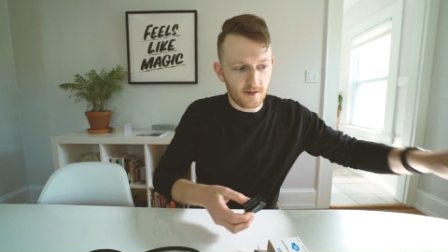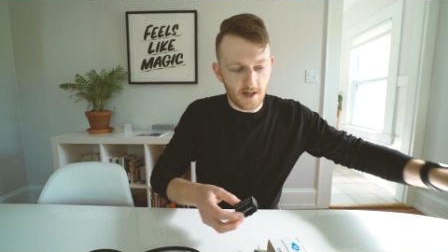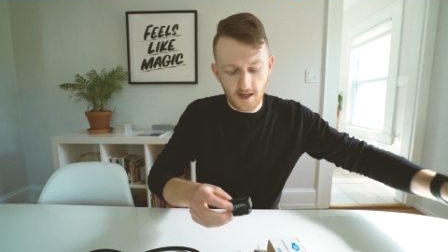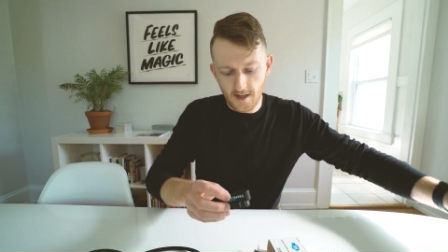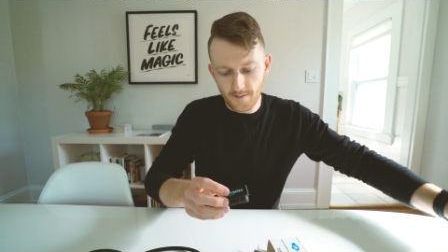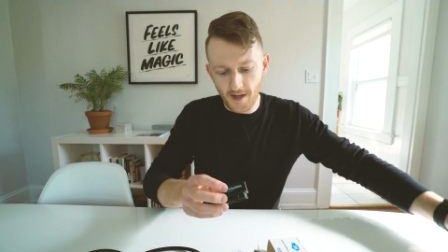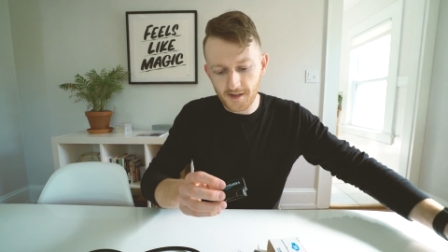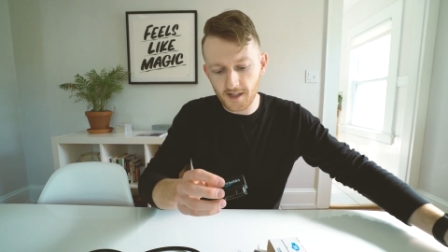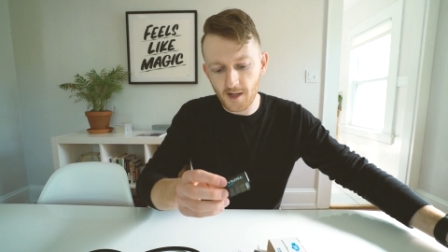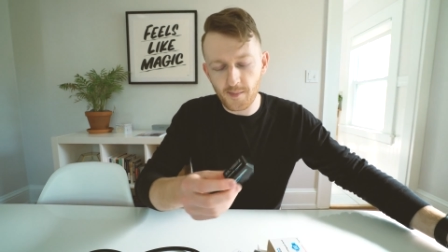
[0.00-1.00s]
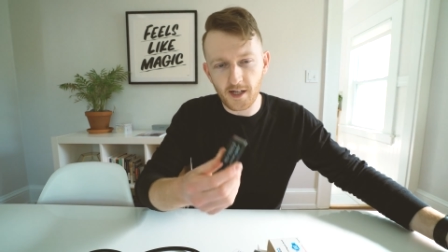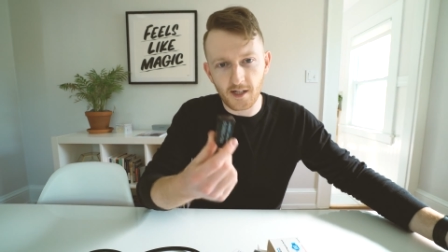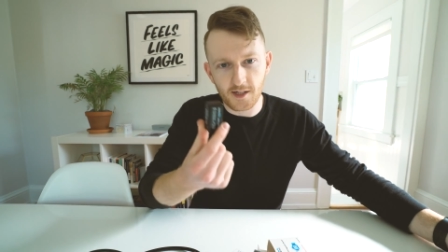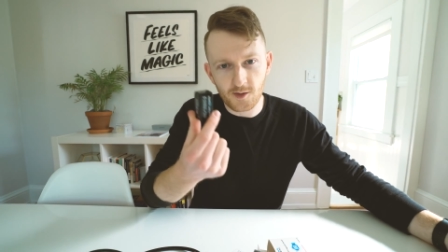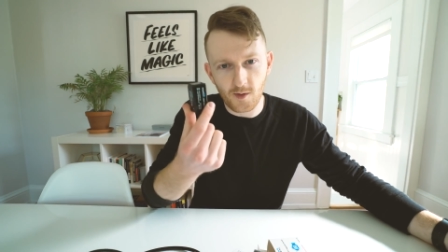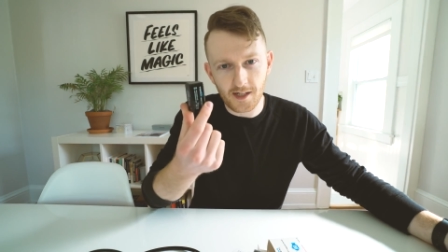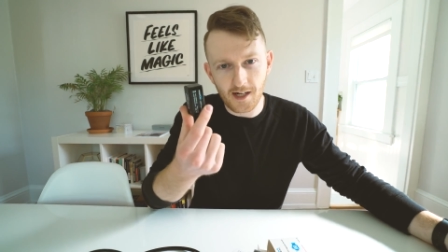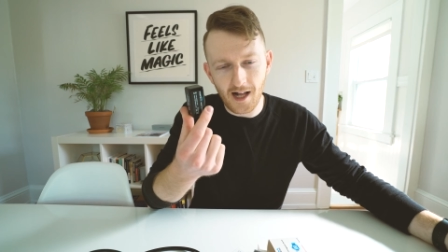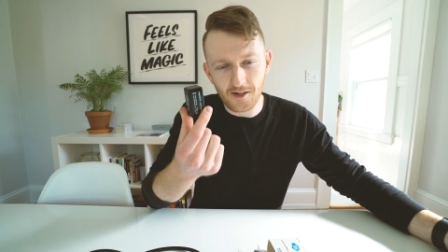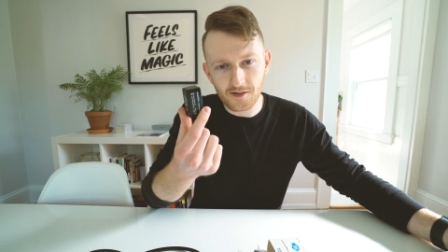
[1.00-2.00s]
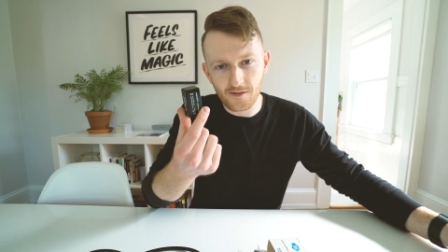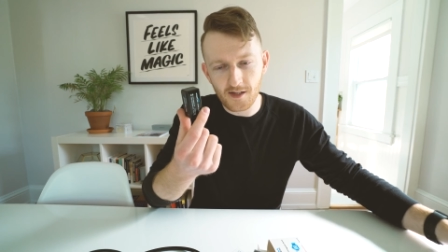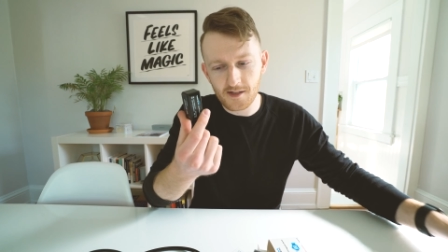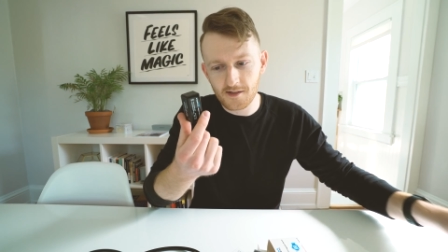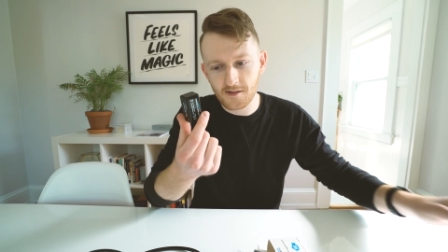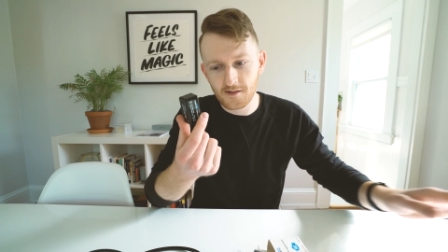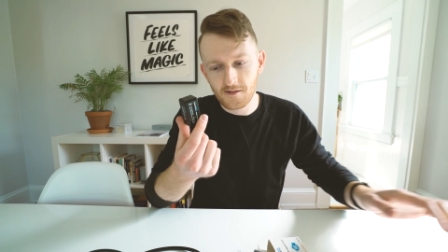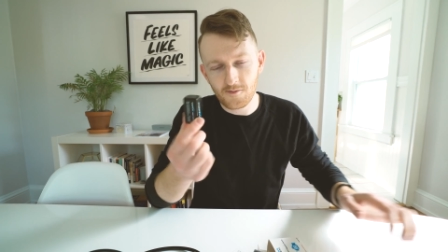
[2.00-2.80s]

Um, I think I paid like $20 for this.